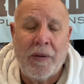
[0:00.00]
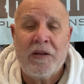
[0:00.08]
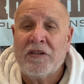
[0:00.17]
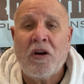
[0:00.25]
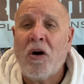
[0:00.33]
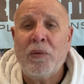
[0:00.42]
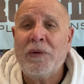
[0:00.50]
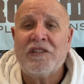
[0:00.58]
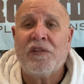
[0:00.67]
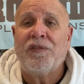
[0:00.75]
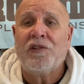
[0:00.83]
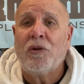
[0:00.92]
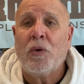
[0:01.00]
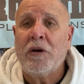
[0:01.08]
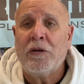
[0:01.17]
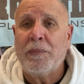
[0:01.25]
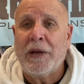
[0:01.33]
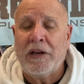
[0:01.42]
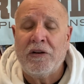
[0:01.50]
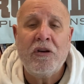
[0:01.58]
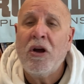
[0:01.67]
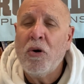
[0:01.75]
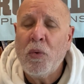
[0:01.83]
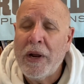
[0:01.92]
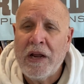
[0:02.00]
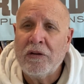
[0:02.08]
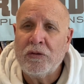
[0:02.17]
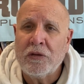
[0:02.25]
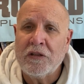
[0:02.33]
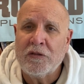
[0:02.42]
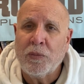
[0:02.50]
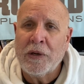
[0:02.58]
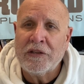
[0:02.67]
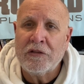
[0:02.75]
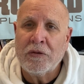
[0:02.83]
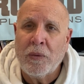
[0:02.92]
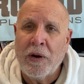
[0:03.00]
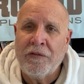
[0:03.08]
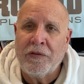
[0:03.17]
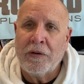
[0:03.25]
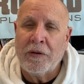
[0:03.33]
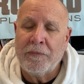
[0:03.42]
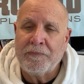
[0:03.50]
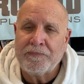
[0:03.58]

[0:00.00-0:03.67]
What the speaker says: That's always floored me, no interest whatsoever.